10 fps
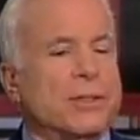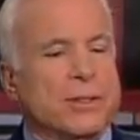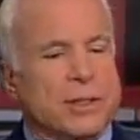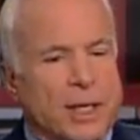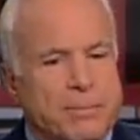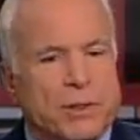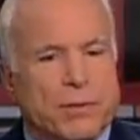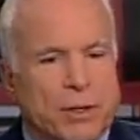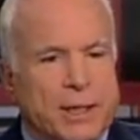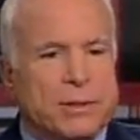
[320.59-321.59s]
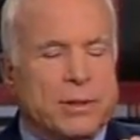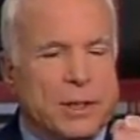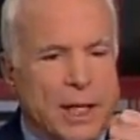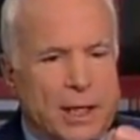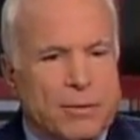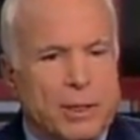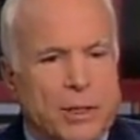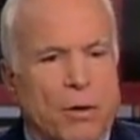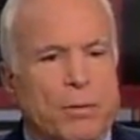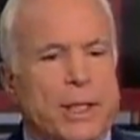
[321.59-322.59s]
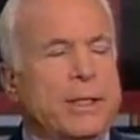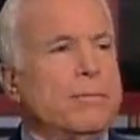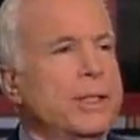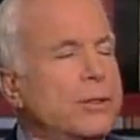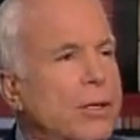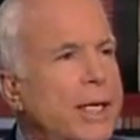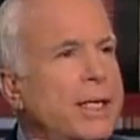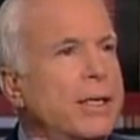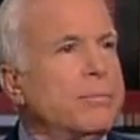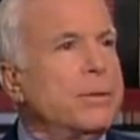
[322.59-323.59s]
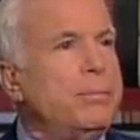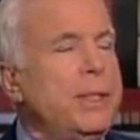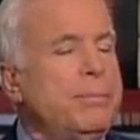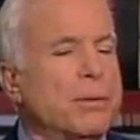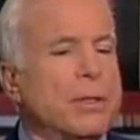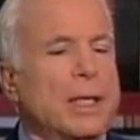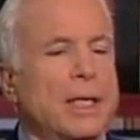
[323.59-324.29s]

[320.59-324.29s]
In times of crisis, we go in and we try and help the people,